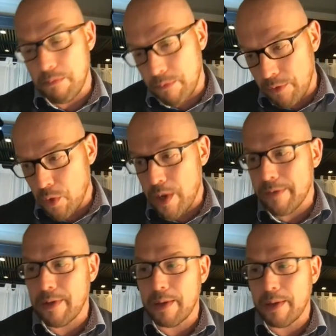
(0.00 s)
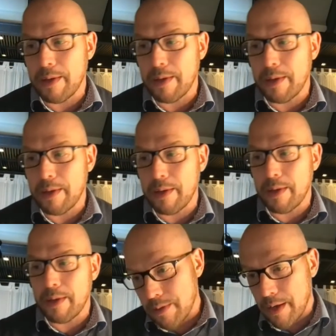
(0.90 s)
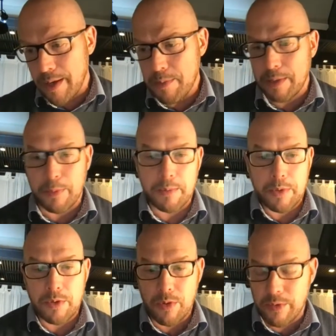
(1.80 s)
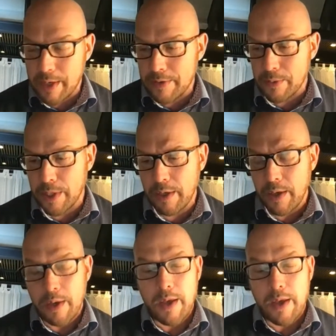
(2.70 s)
few as they might be at the time, that might be 2-3 days a week.